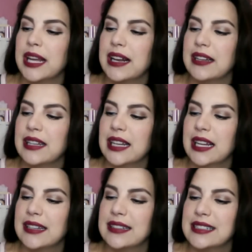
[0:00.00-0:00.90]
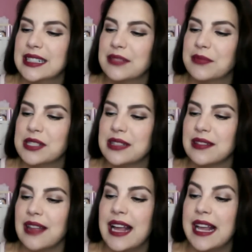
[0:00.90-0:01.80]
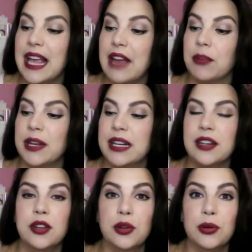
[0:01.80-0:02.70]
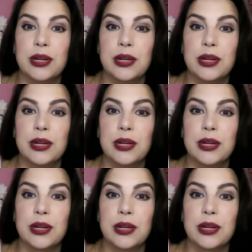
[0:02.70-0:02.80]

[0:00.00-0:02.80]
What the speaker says: and it wasn't like everybody knew